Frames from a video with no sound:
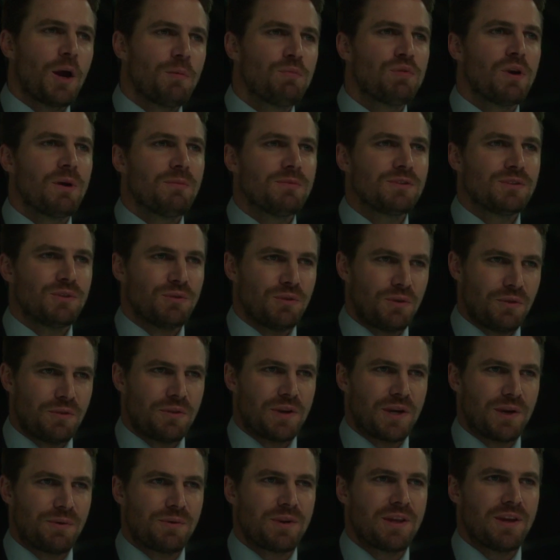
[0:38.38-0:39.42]
I promised Laurel
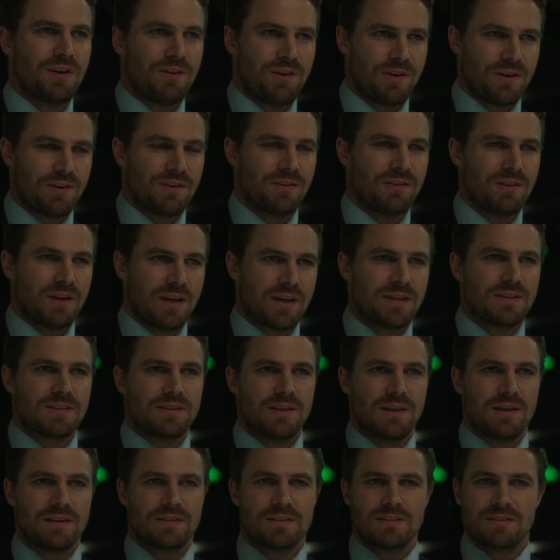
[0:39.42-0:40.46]
that I would carry on her
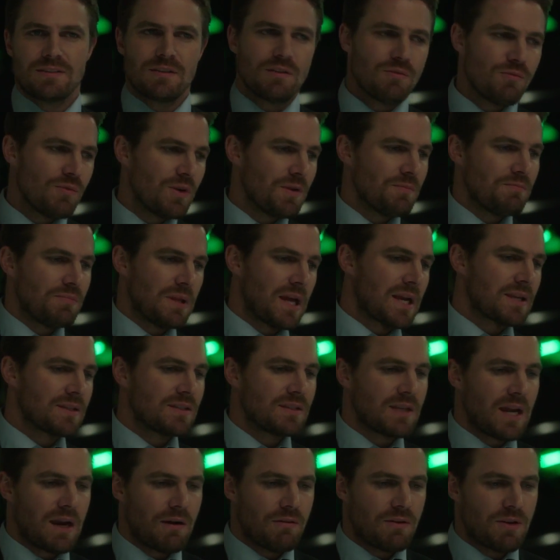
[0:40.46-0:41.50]
legacy. I just don't want Black
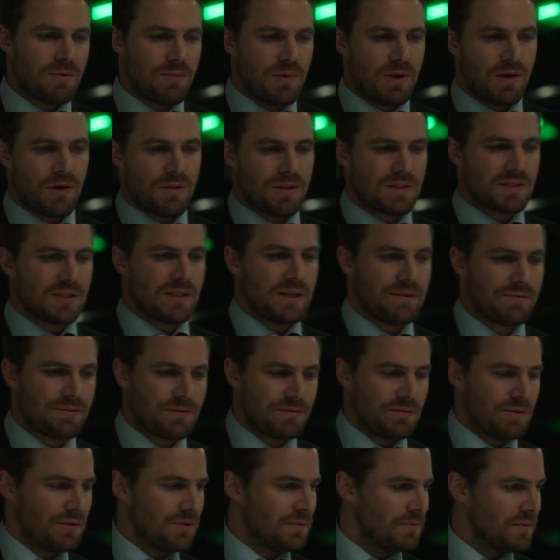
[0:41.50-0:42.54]
Siren to be all that's left
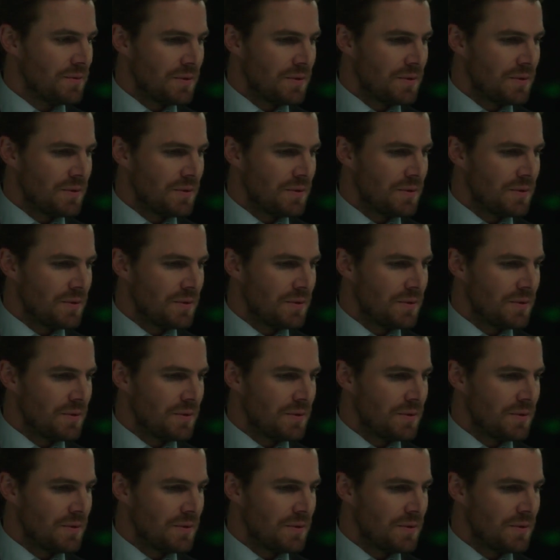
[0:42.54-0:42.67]
of her.